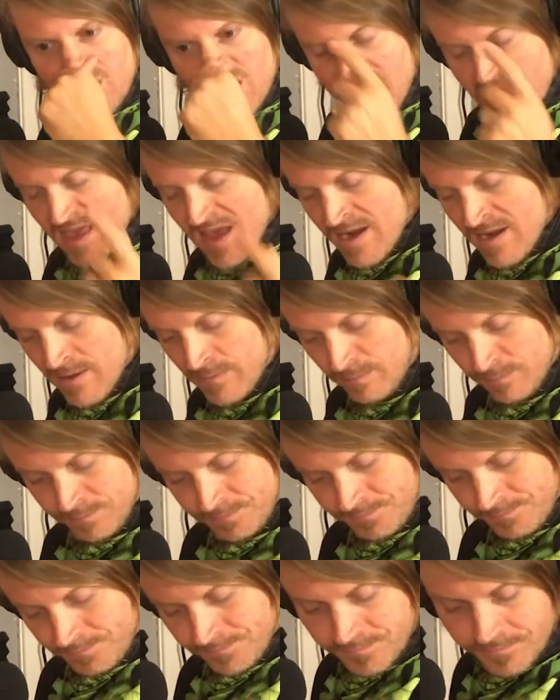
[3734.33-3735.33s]
And then
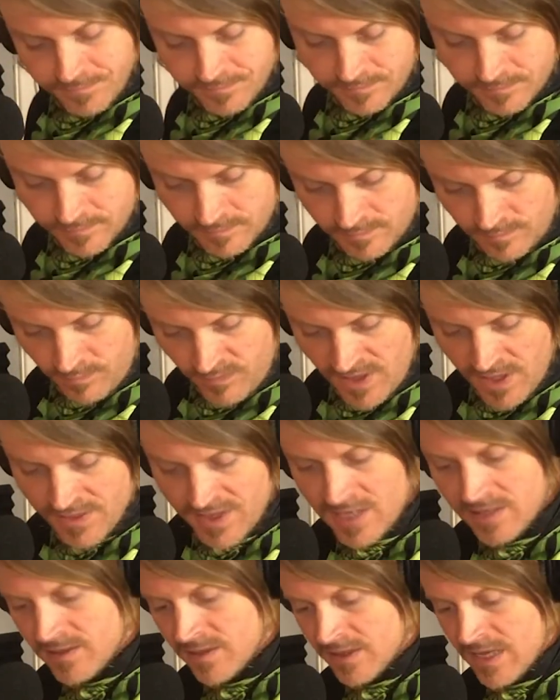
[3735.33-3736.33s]

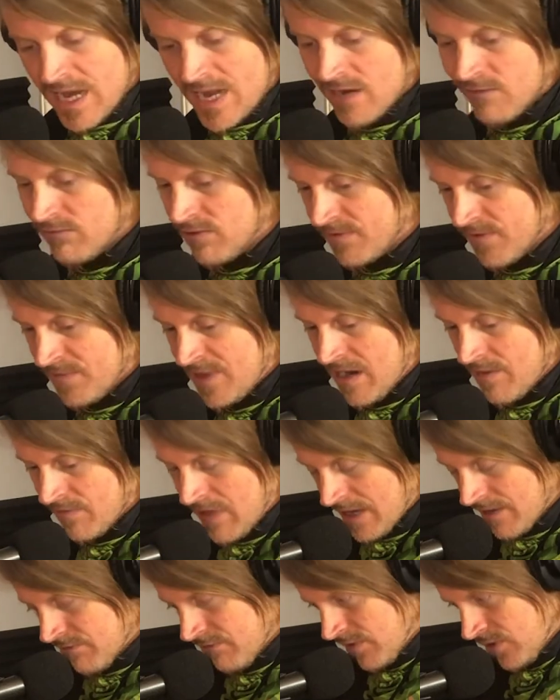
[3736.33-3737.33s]
things just kind of grew from there, like through the